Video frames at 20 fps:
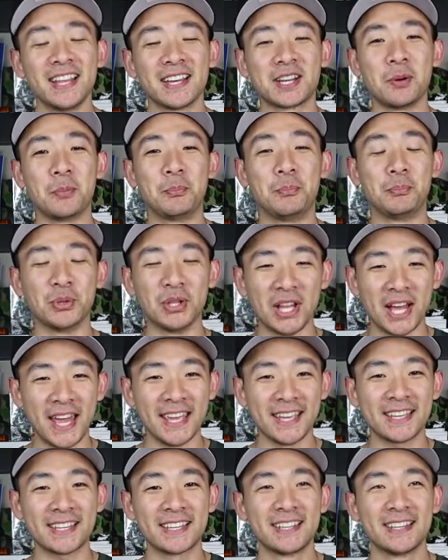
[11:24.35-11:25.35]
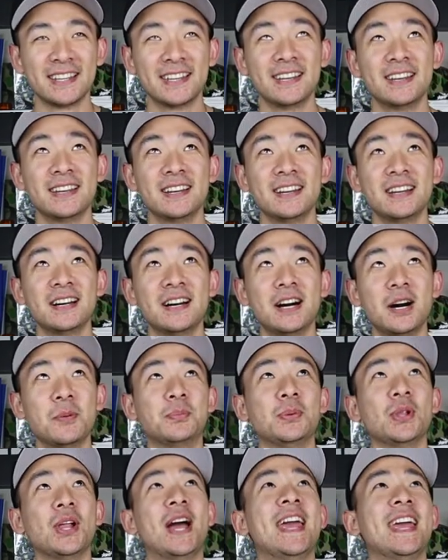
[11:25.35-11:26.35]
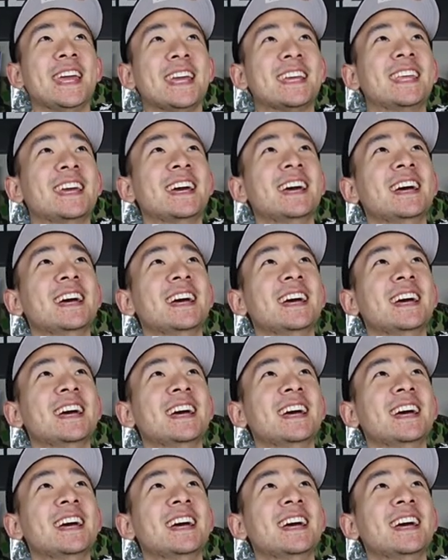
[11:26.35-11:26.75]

like a blank, a blank